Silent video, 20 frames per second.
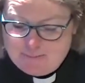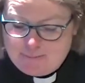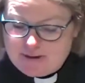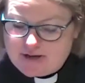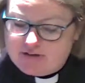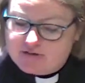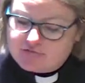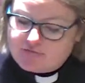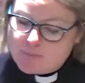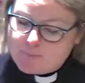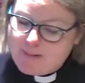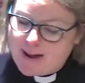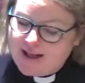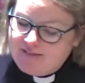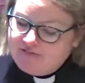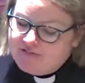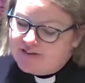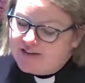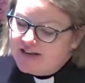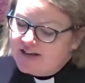Because
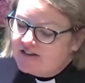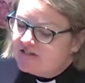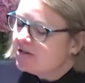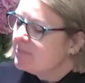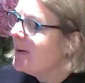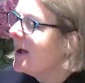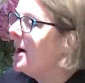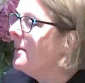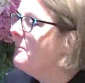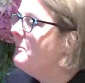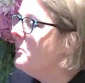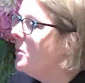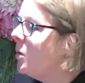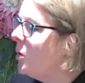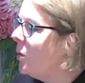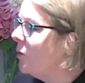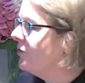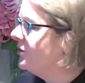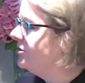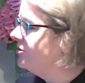repenting is about
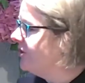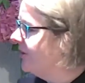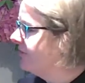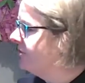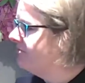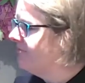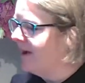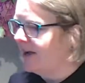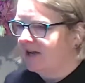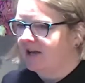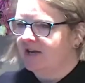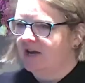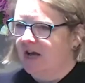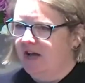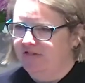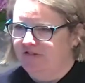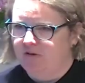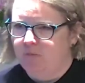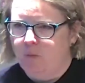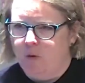more than just
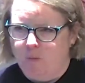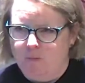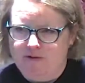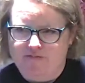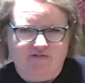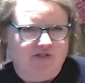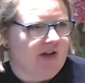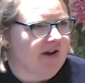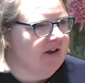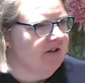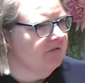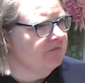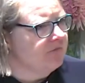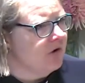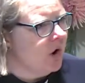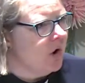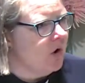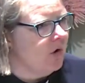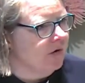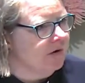recognizing what we've done is
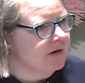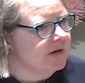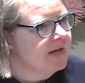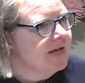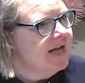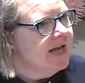wrong.